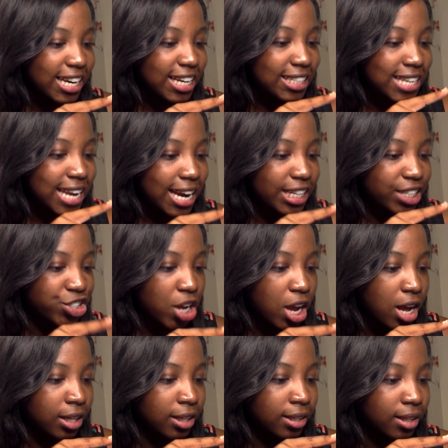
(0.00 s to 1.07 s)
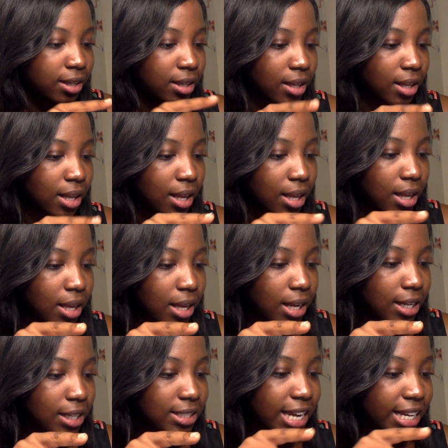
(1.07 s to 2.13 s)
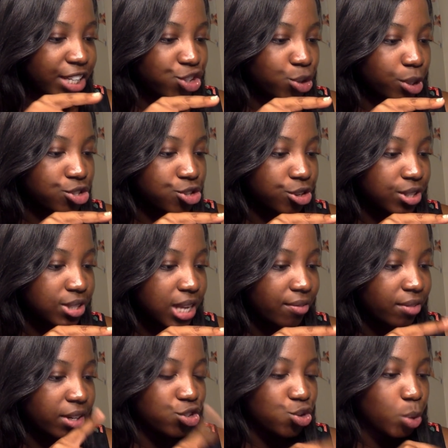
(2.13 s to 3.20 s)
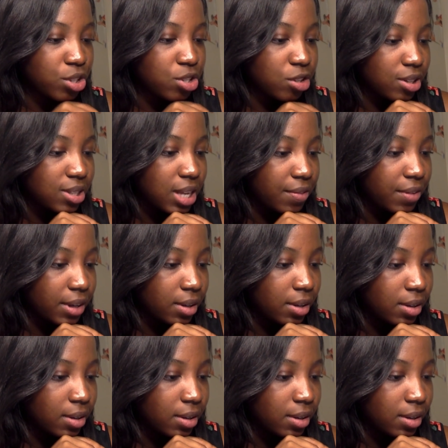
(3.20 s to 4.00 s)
Danny Chung, Teddy Choice 37, and then Choice 37.